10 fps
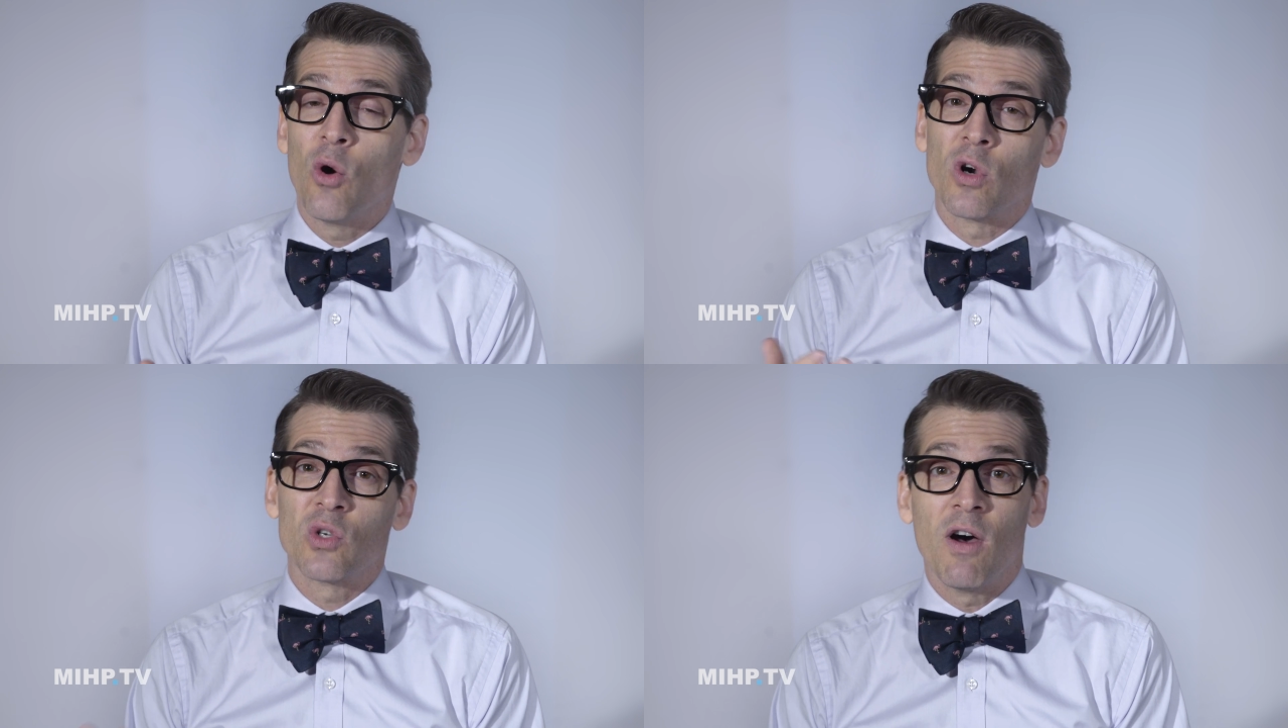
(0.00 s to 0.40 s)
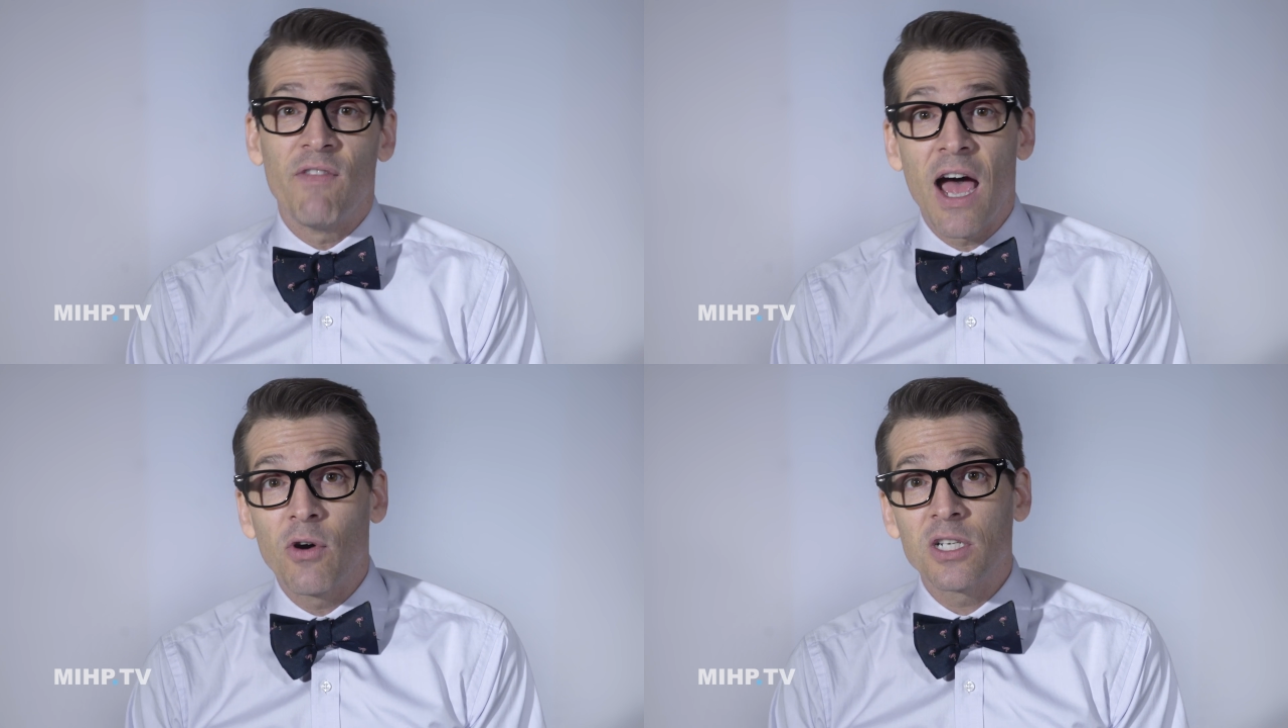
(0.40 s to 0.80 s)
or
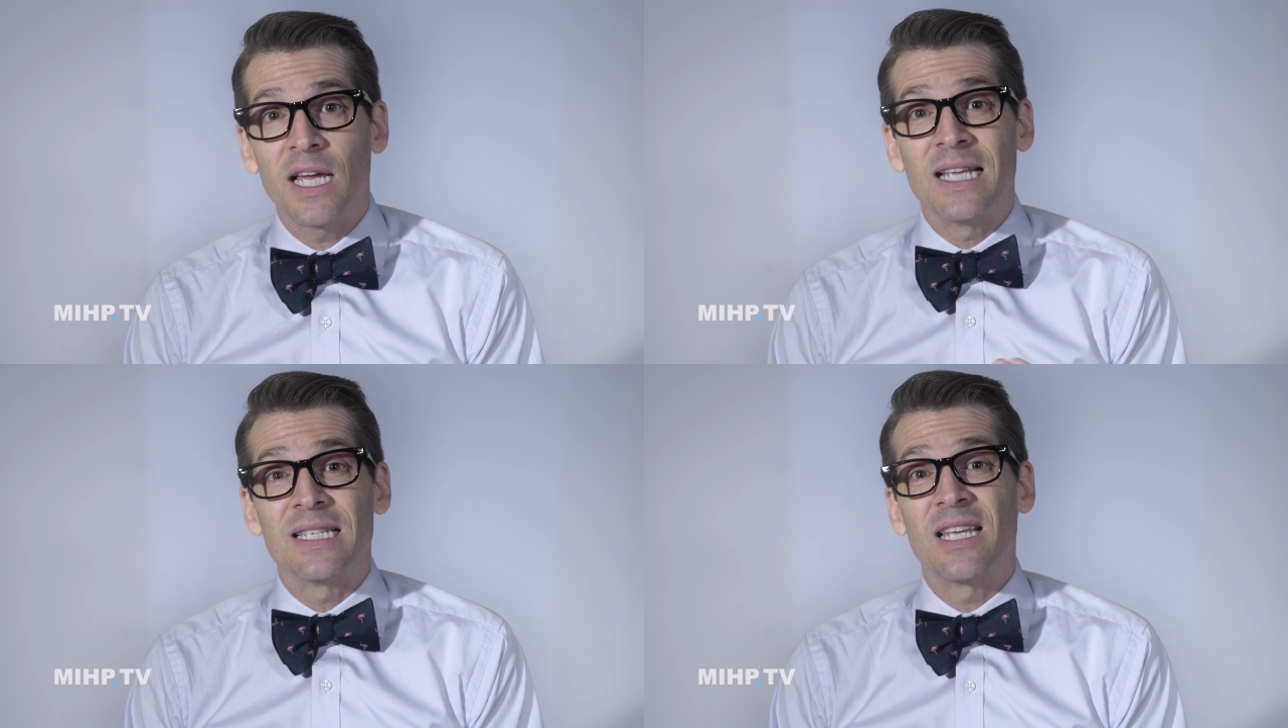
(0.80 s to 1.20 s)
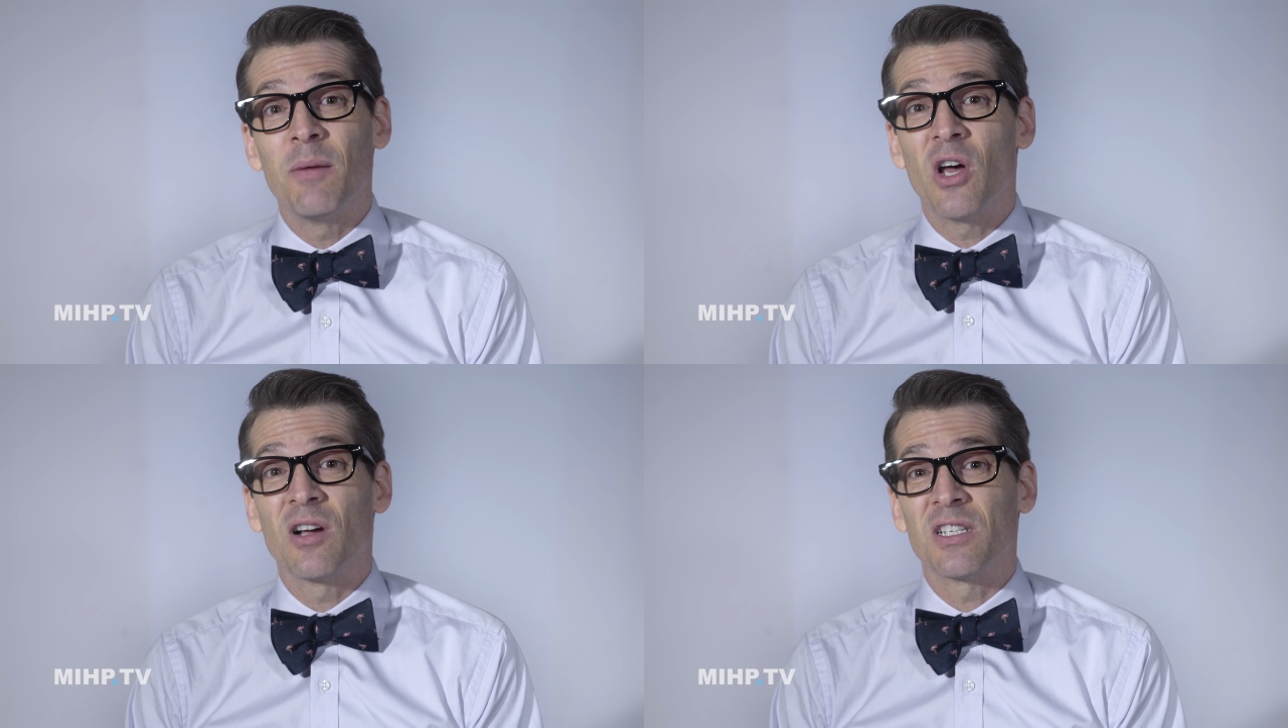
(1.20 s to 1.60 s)
12 hours, and
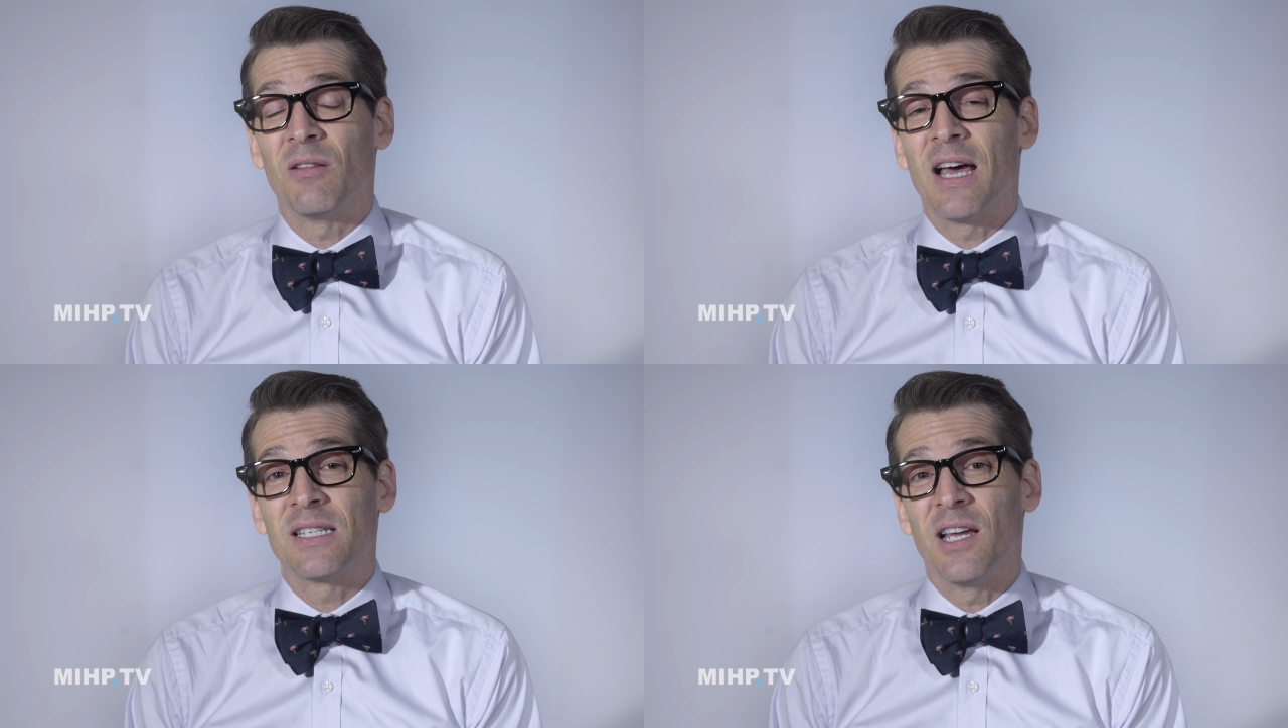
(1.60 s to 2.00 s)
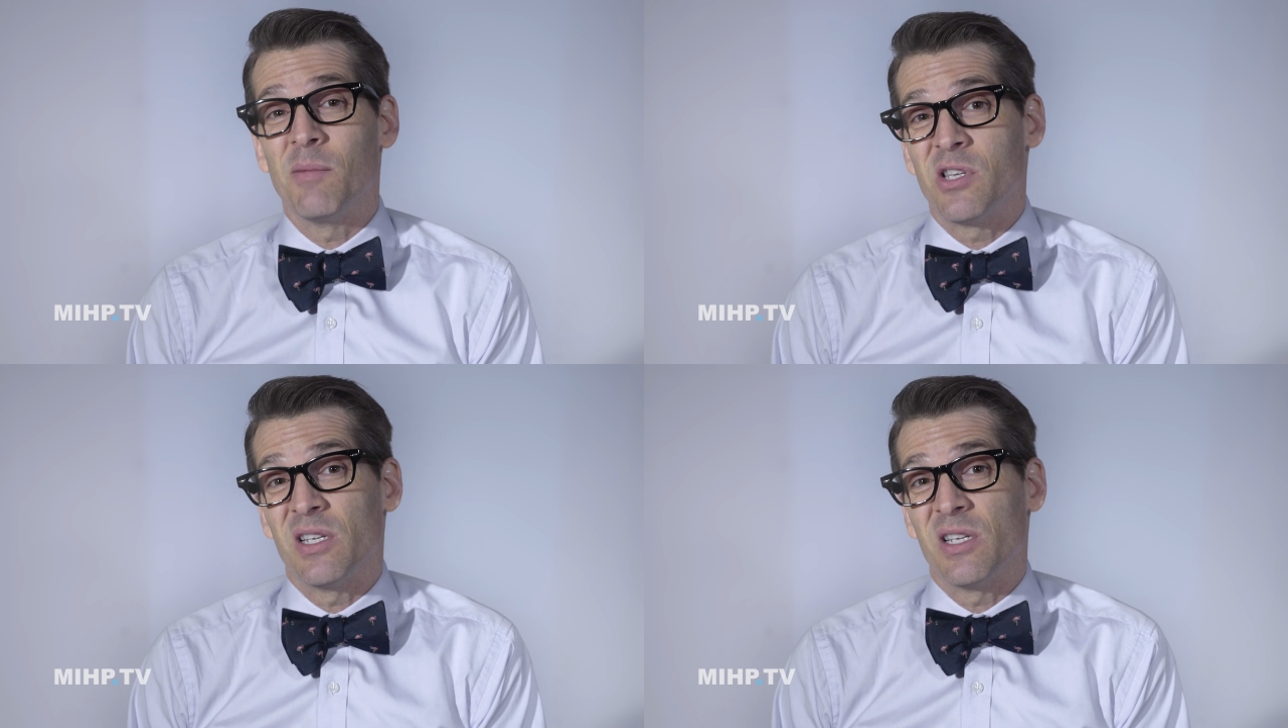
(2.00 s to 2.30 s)
some dogs it'll last up